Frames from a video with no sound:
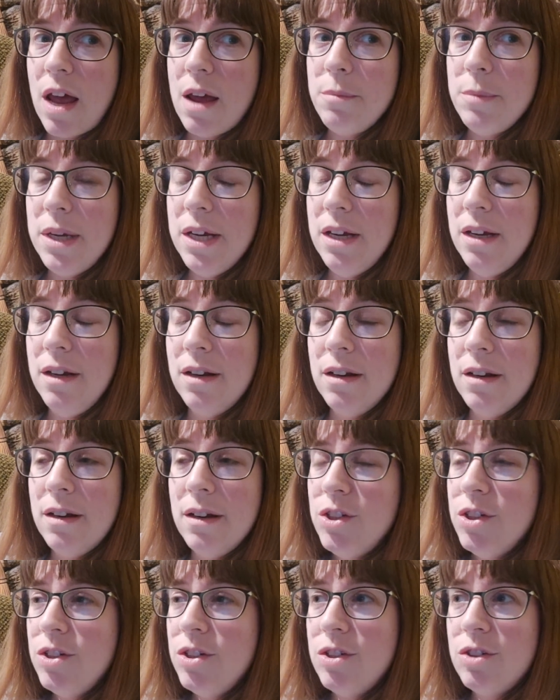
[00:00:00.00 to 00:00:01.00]
I mean,
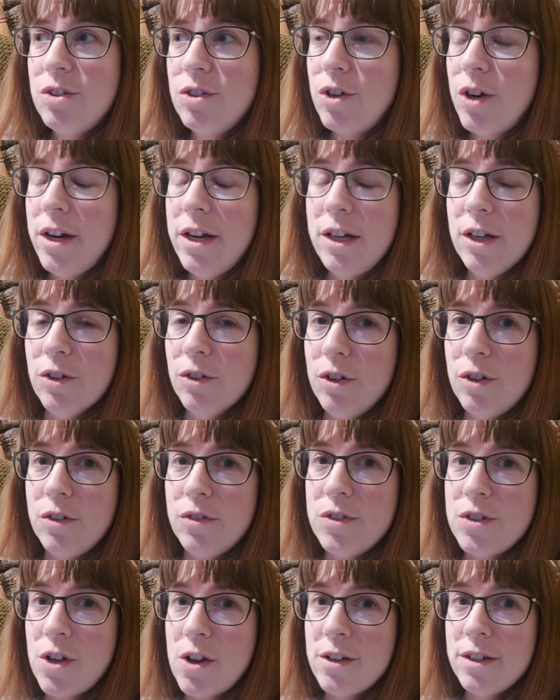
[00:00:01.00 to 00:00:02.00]
just Cranial
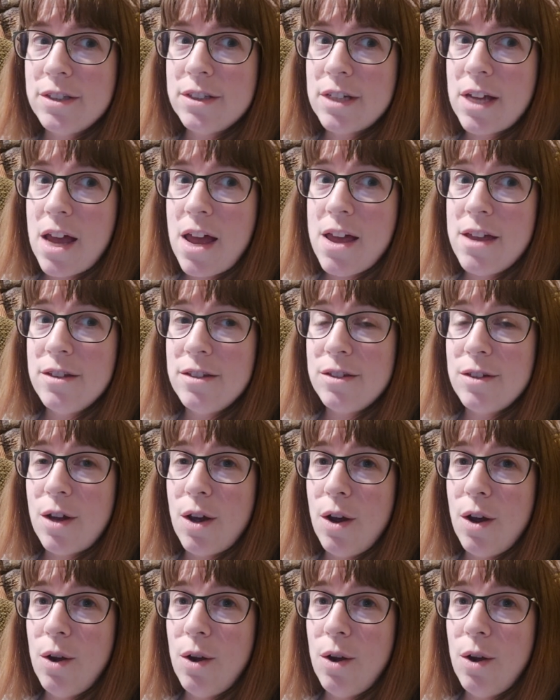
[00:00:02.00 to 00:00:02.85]
Nerve Songs, guys.